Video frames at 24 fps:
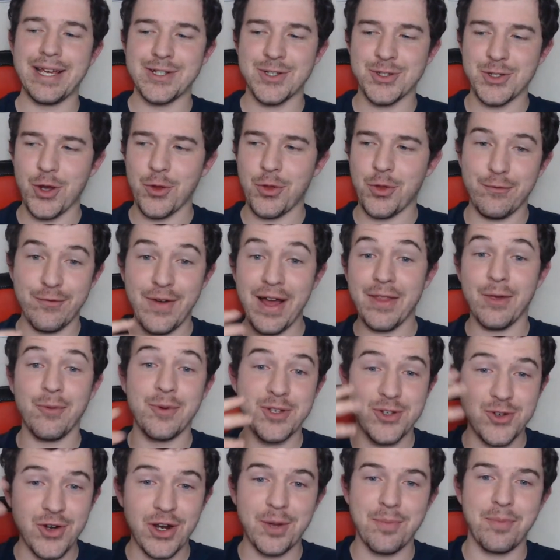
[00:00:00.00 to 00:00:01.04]
So the fact that we're
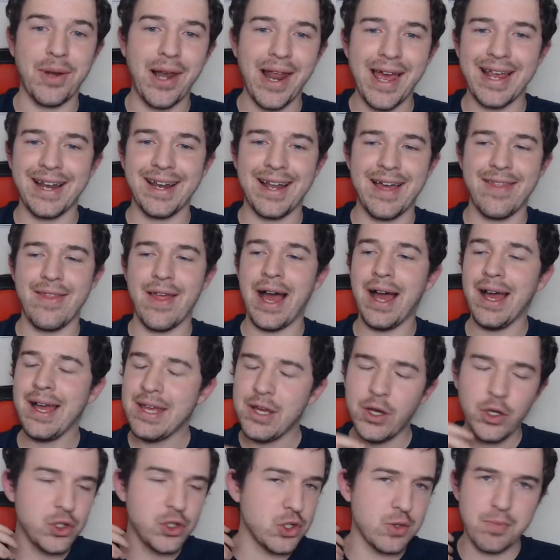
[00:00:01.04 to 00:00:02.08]
trying to play like that
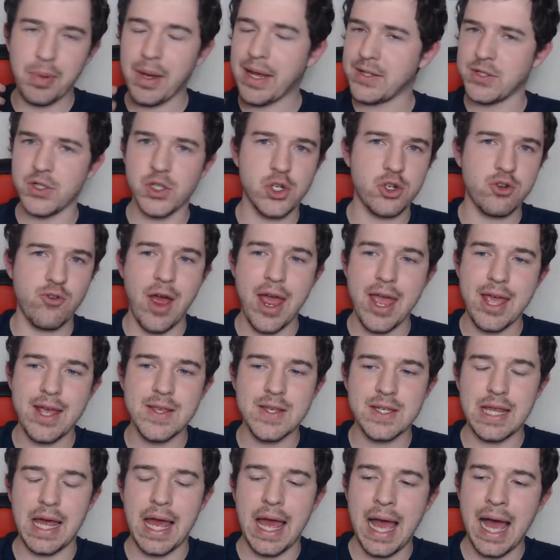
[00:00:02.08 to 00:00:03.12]
just plays straight
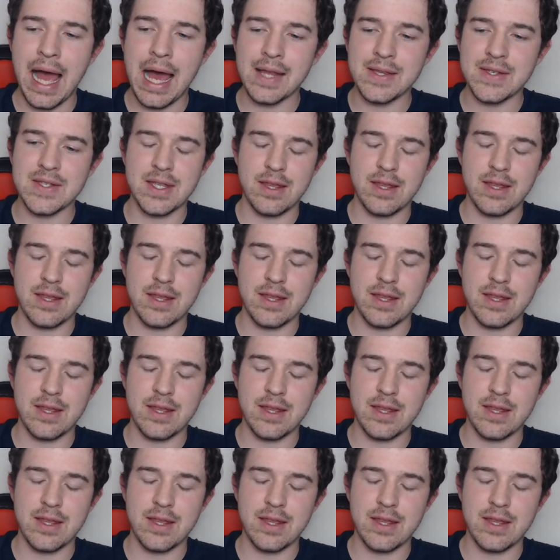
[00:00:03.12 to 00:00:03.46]
into their hands.